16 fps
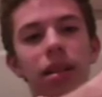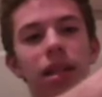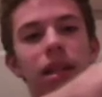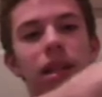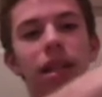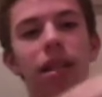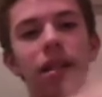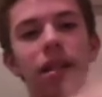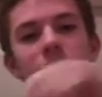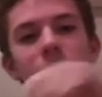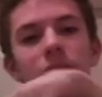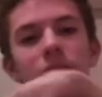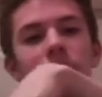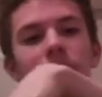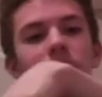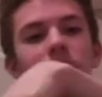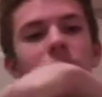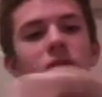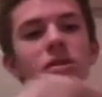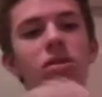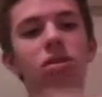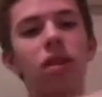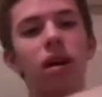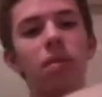and then like another
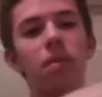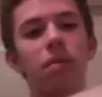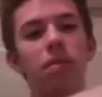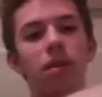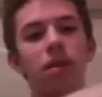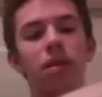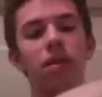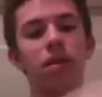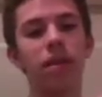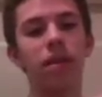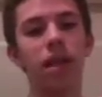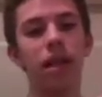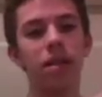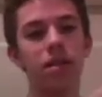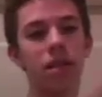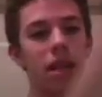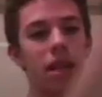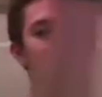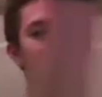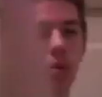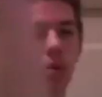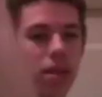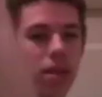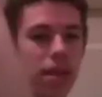strap going around here so that it
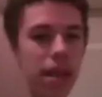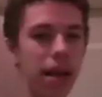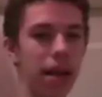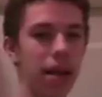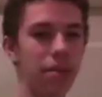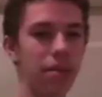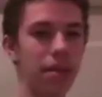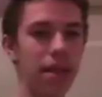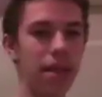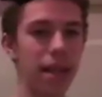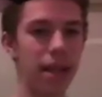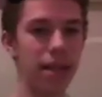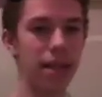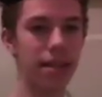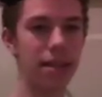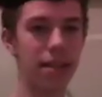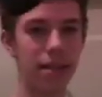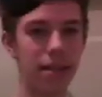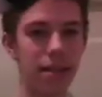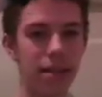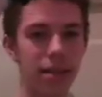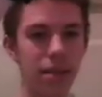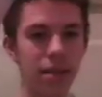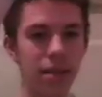holds it there and it protects.
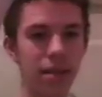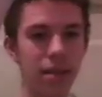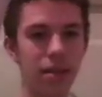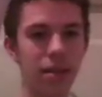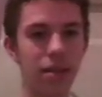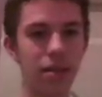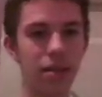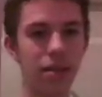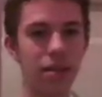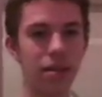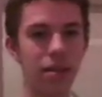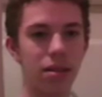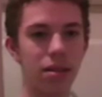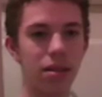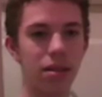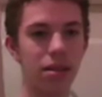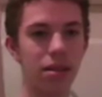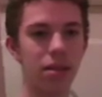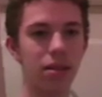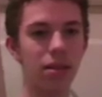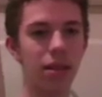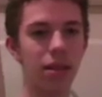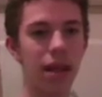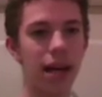So it'll
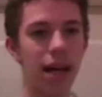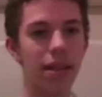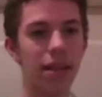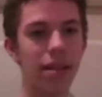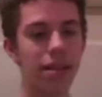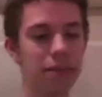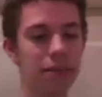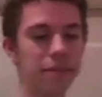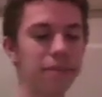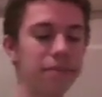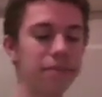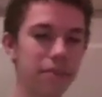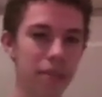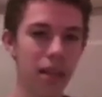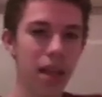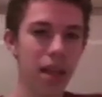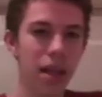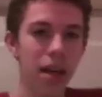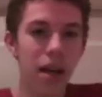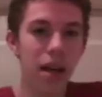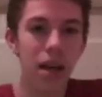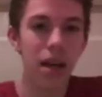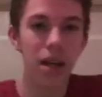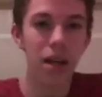do that.
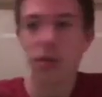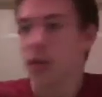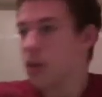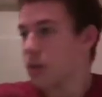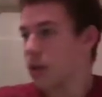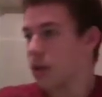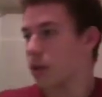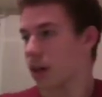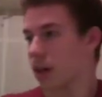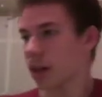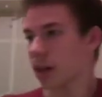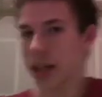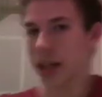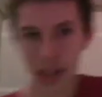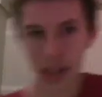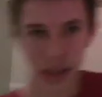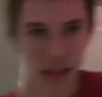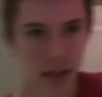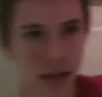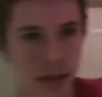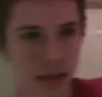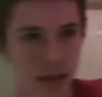Works pretty well. And